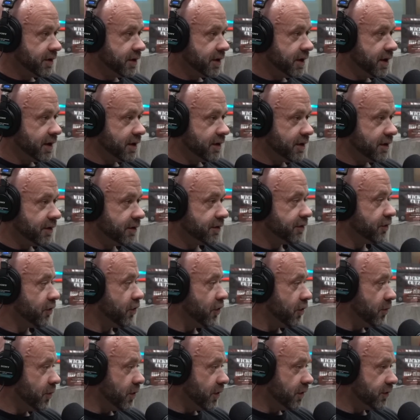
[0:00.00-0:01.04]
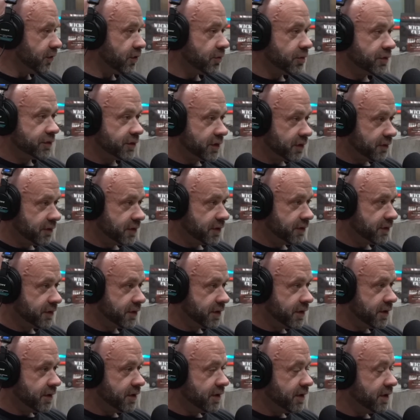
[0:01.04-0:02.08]
And there's no hormones, no preservatives.
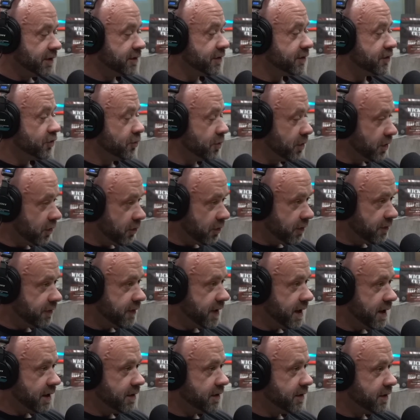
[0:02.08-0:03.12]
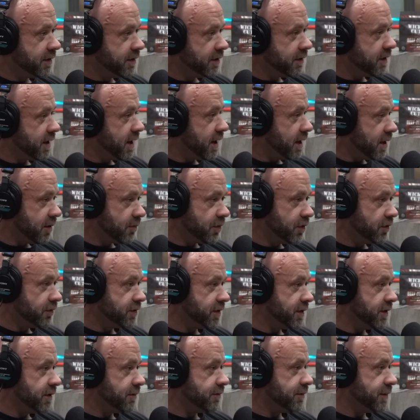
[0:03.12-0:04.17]
It's super low in fat, high in
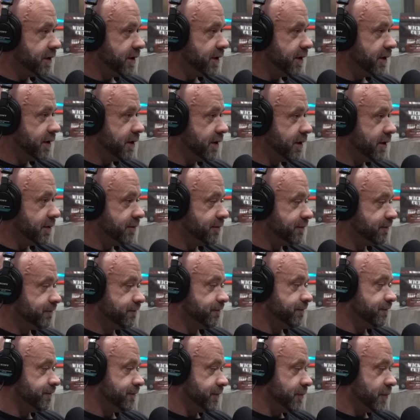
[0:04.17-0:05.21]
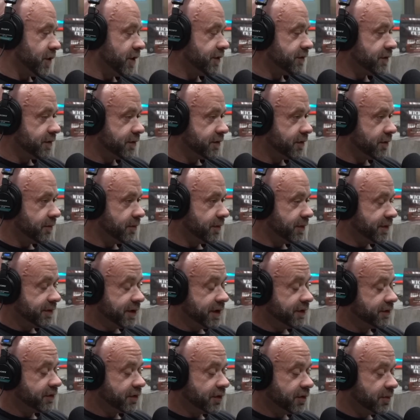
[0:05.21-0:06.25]
protein, and plus it
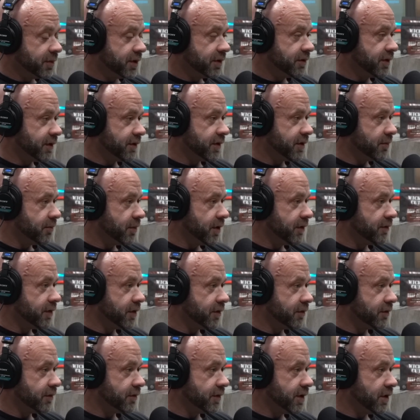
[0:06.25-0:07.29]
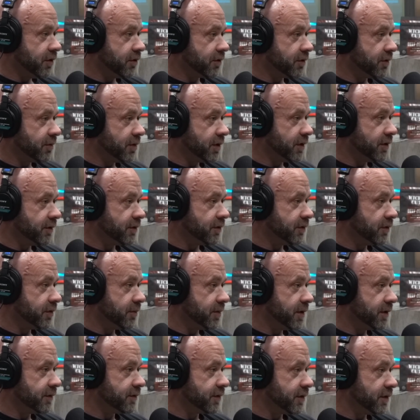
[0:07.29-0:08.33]
tastes good to me. I think buffalo and elk are probably the two of the best.